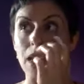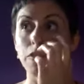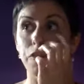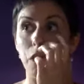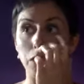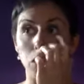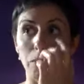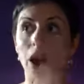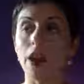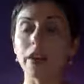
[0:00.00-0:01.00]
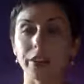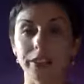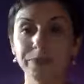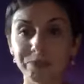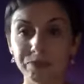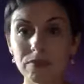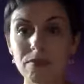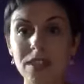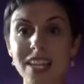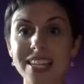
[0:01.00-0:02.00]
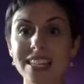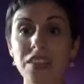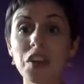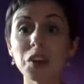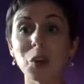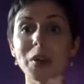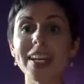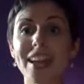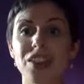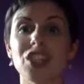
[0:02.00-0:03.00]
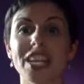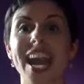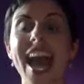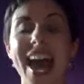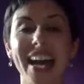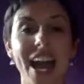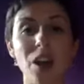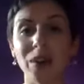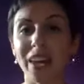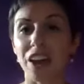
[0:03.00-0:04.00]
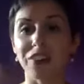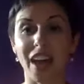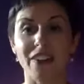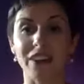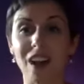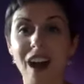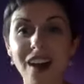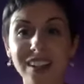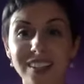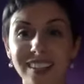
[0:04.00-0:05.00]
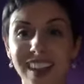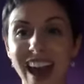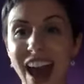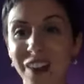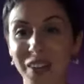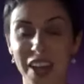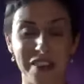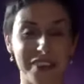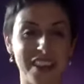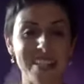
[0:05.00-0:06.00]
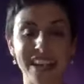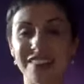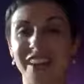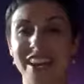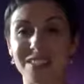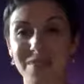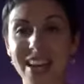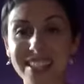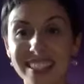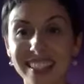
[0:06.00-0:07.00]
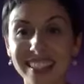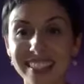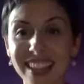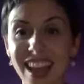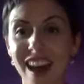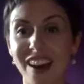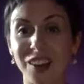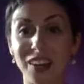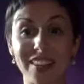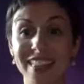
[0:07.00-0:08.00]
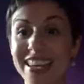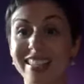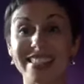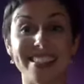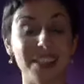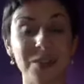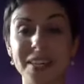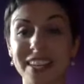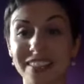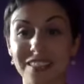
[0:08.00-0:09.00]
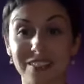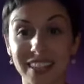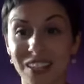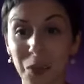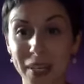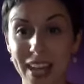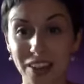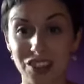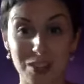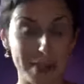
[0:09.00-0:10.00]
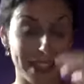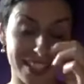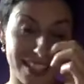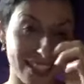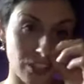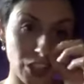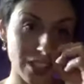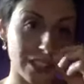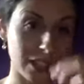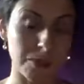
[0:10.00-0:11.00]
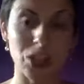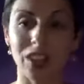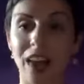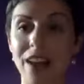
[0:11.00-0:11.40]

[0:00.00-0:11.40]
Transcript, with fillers: If your partner is in their queen energy. And I don't care if they have a cock. I don't care if they identify as masculine. I don't they can still be in their fucking queen energy because it is just as much